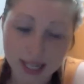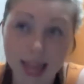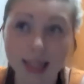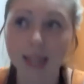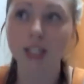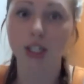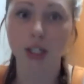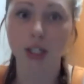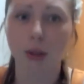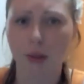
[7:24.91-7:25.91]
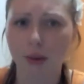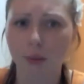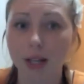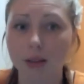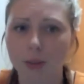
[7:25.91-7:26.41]
And last year, the only
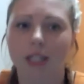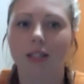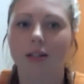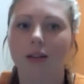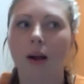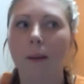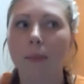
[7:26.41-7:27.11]
reason